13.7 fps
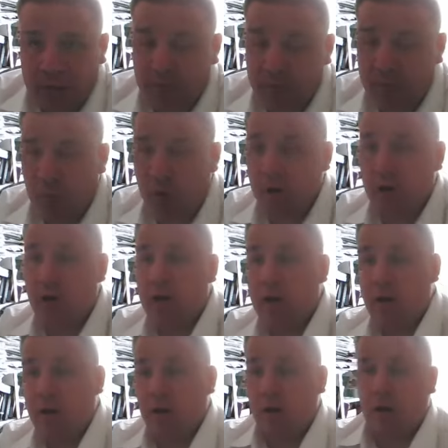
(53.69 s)
So if you want
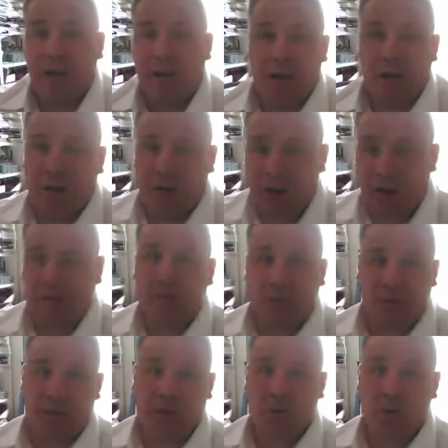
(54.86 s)
to
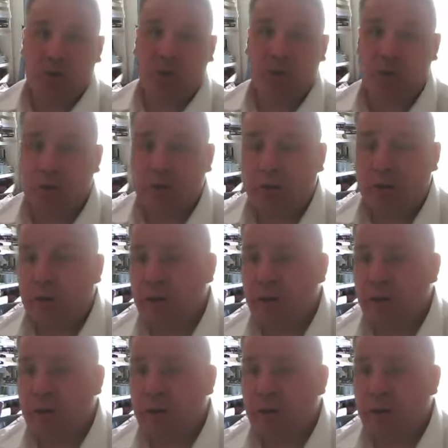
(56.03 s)
answer that question,